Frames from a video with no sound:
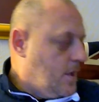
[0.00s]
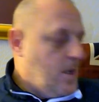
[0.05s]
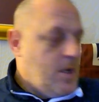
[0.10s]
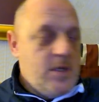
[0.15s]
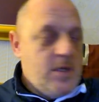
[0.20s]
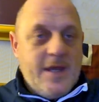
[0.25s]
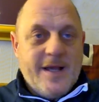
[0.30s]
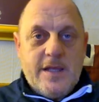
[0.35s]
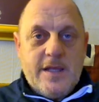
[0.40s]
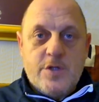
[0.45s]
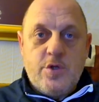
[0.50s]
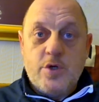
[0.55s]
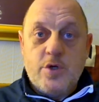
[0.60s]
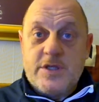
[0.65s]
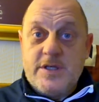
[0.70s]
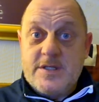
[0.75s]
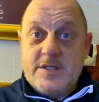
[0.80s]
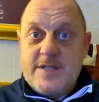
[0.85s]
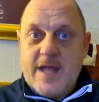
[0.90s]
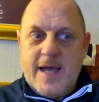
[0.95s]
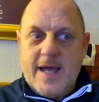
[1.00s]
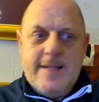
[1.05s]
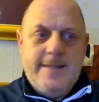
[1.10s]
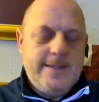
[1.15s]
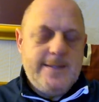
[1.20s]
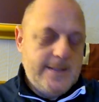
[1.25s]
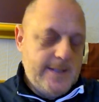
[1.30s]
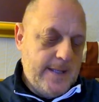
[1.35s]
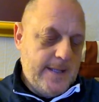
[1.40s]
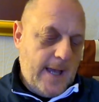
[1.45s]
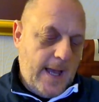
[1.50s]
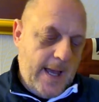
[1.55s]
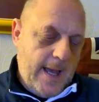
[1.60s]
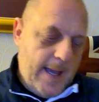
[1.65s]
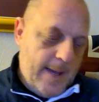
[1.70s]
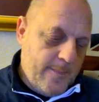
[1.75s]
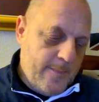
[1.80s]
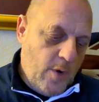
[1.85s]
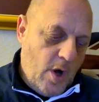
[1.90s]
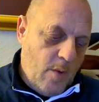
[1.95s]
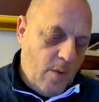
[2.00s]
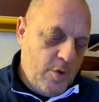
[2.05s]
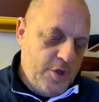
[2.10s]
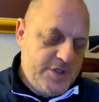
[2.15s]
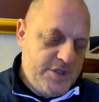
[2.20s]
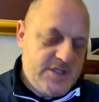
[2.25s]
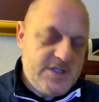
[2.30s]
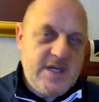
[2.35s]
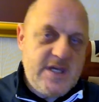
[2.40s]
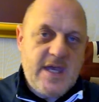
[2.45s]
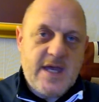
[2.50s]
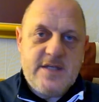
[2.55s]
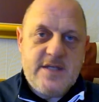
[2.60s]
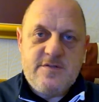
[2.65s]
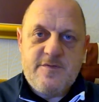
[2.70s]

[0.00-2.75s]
Nicola took to stand. What I would say is,